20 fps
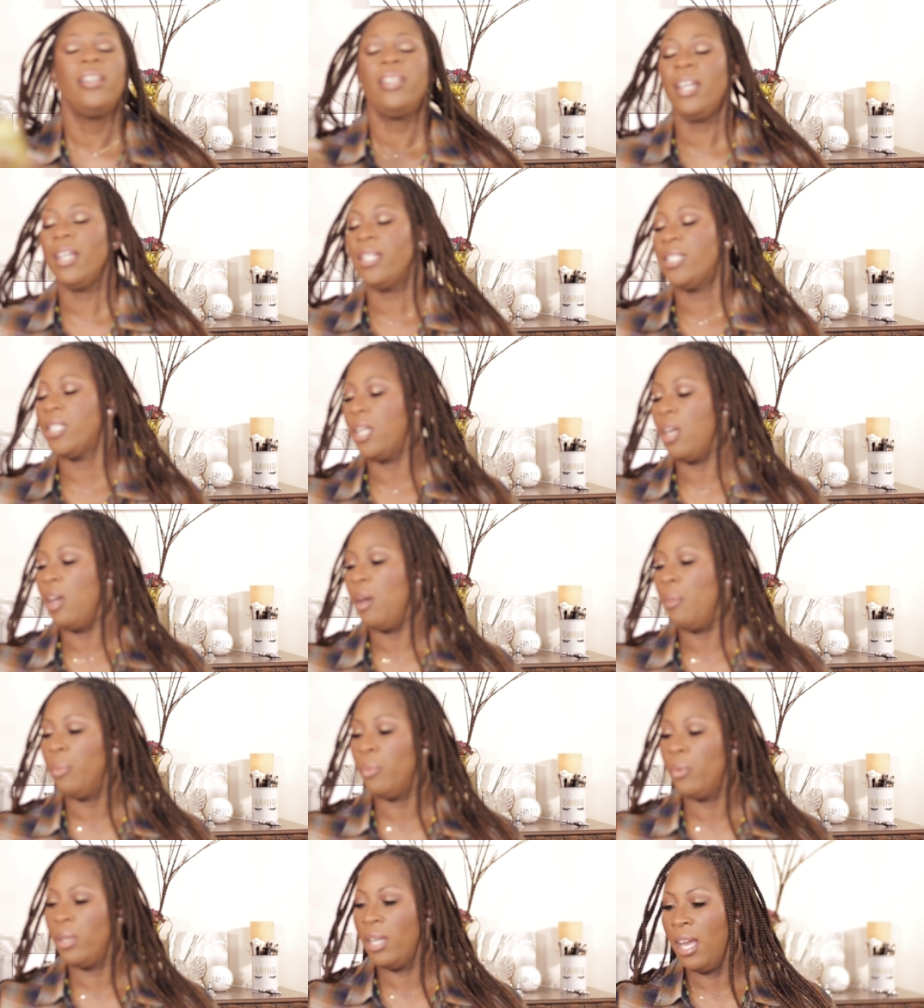Next
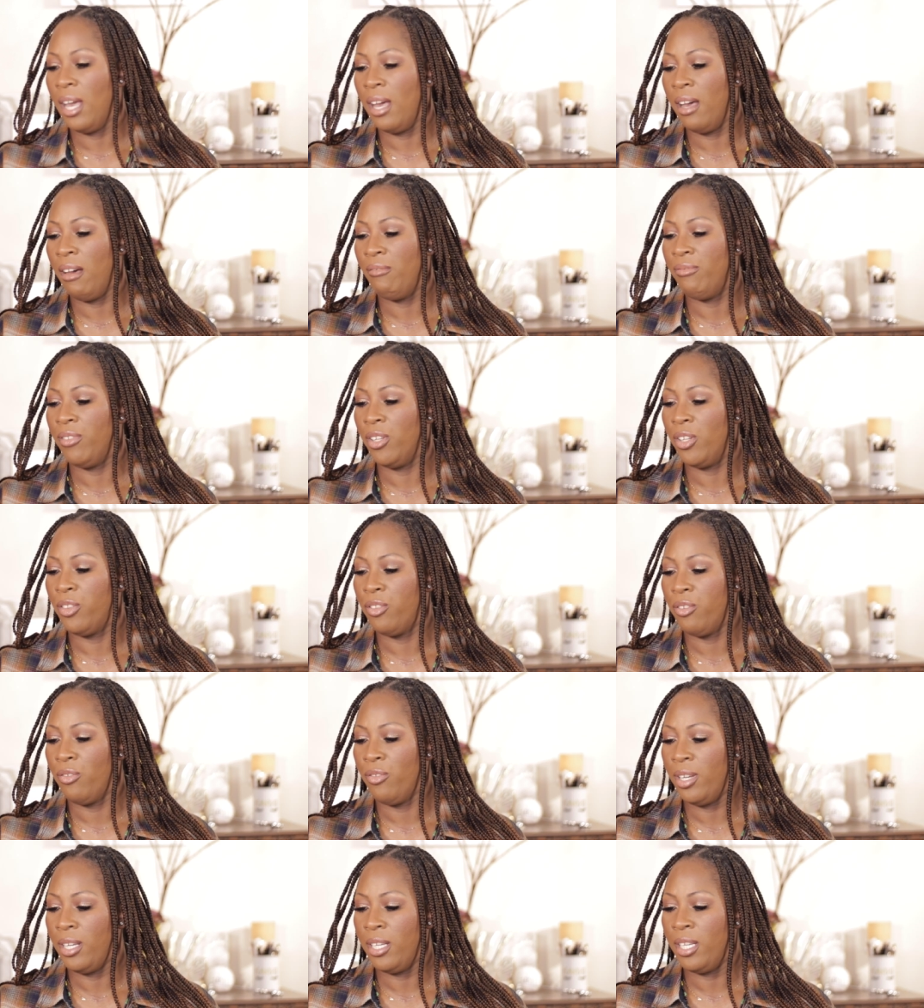up, we have the
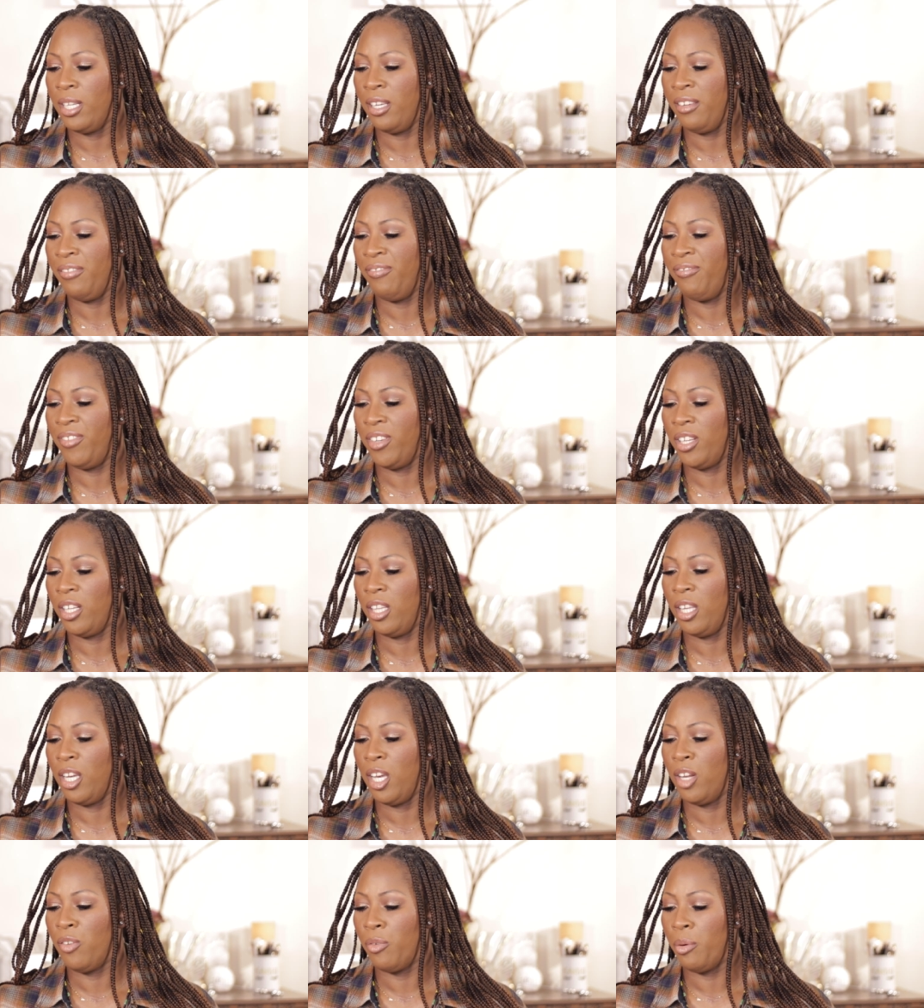3D Fill
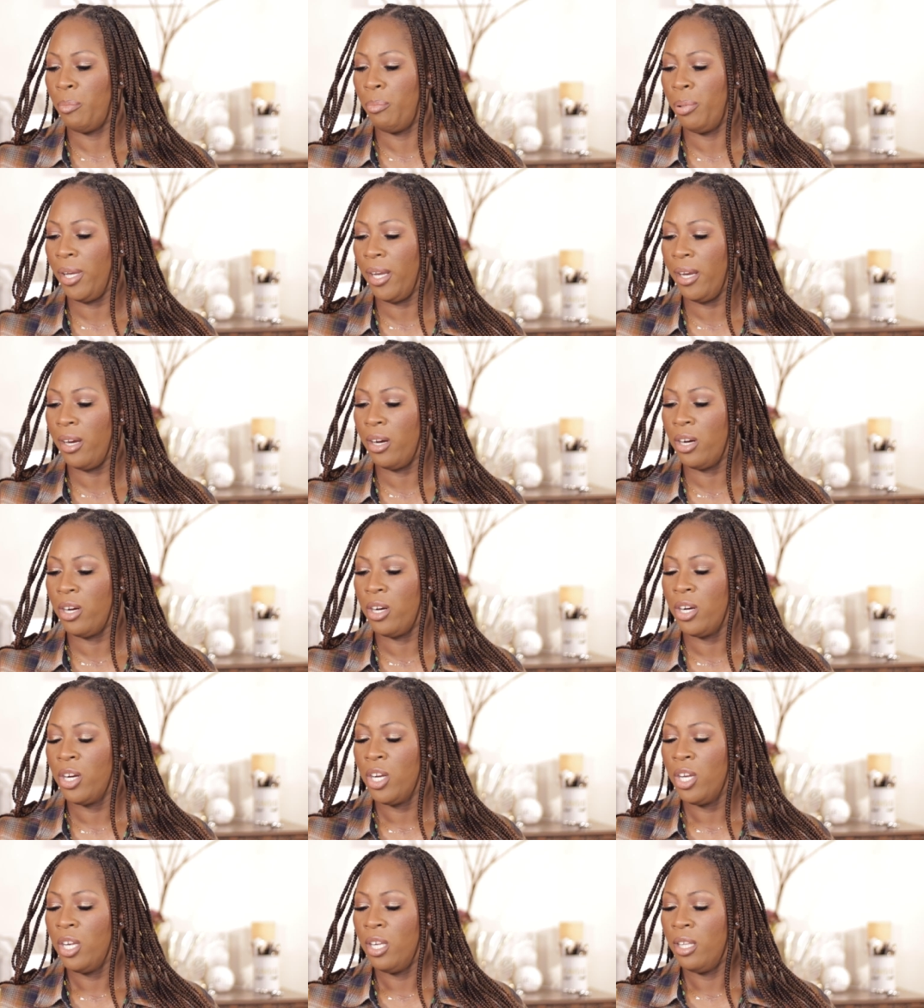and Repair.
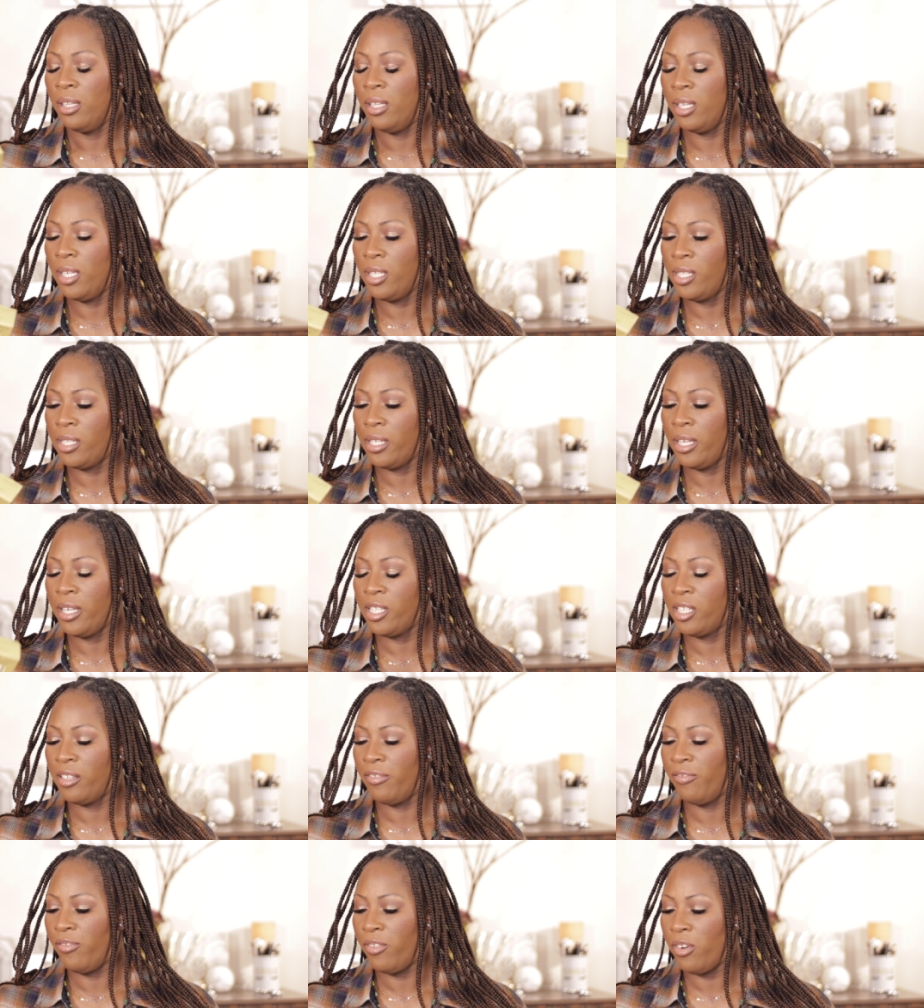This
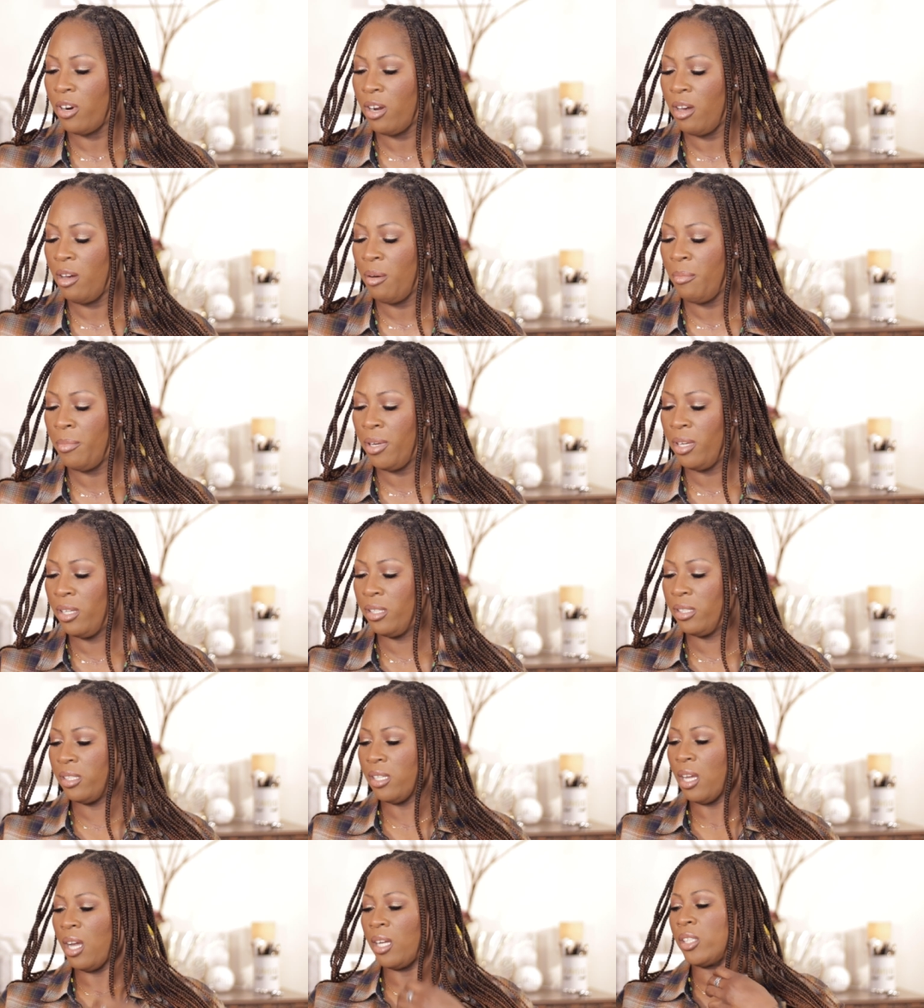is from
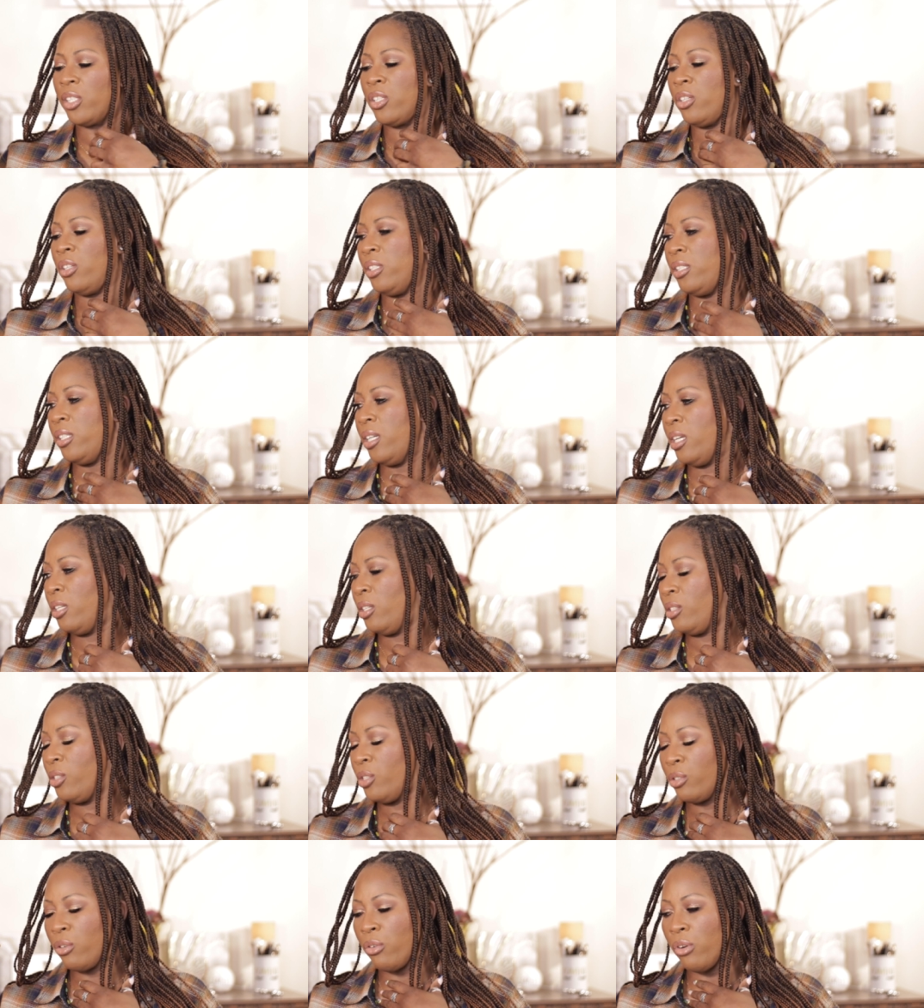Dr.
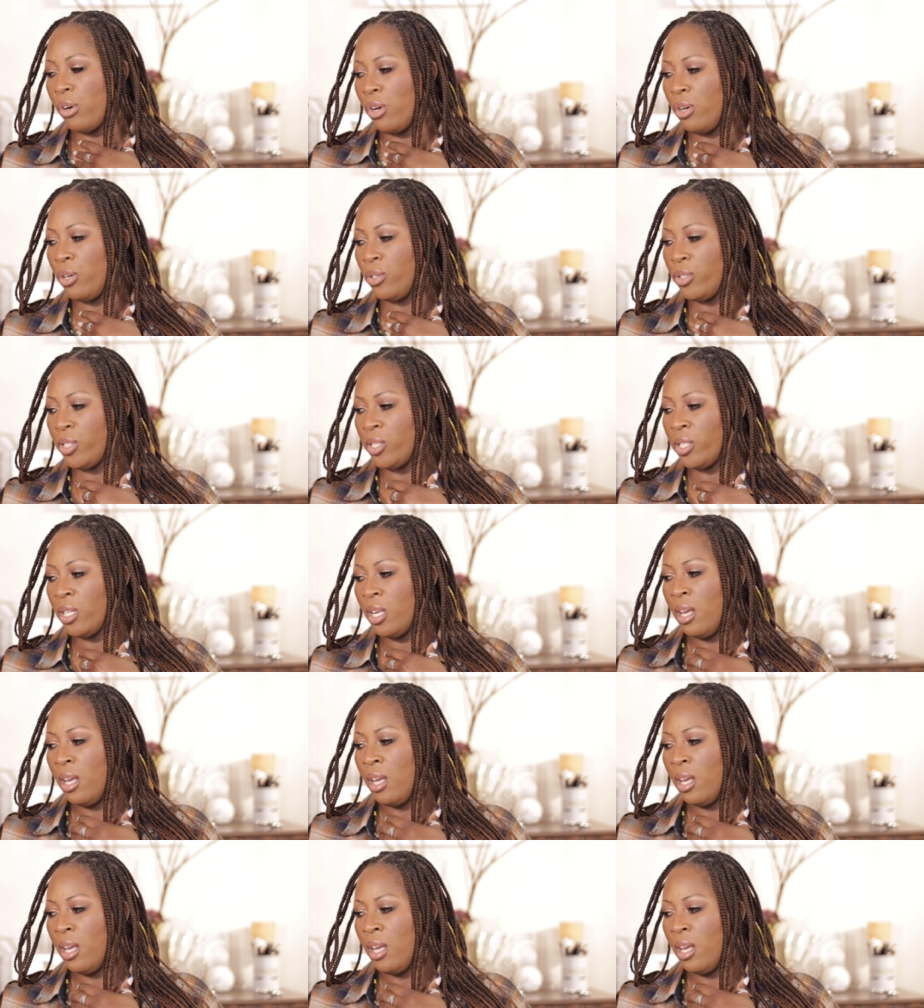Dennis Gross.